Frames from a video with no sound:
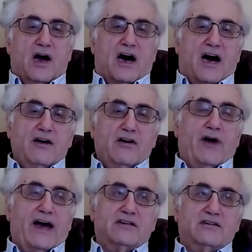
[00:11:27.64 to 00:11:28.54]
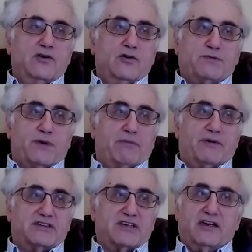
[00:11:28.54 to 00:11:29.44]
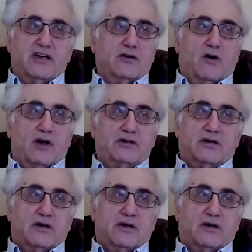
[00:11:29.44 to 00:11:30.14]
I read in newspapers, I cannot